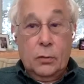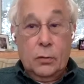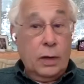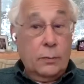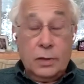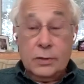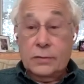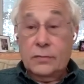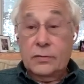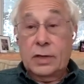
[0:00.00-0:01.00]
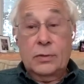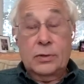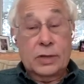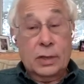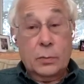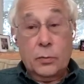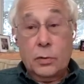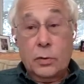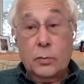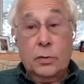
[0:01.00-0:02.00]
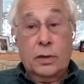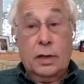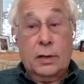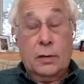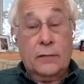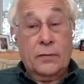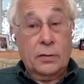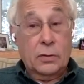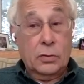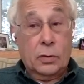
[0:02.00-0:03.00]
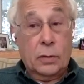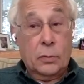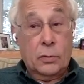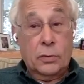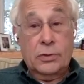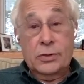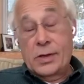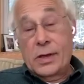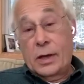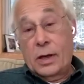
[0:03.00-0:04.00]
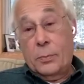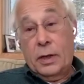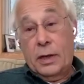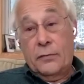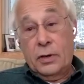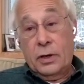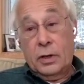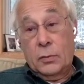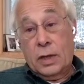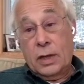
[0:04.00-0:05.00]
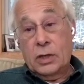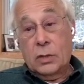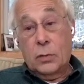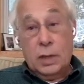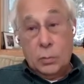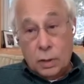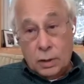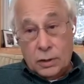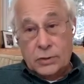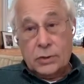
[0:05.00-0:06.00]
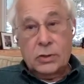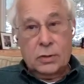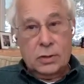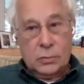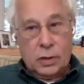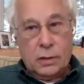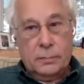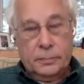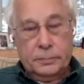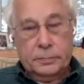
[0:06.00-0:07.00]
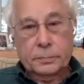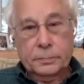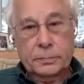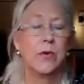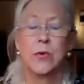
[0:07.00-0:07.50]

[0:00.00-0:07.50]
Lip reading: quite impressive. Same in Singapore, where they now have on the drawing boards a plan for dealing with aging. We need one in this country as well. Oh,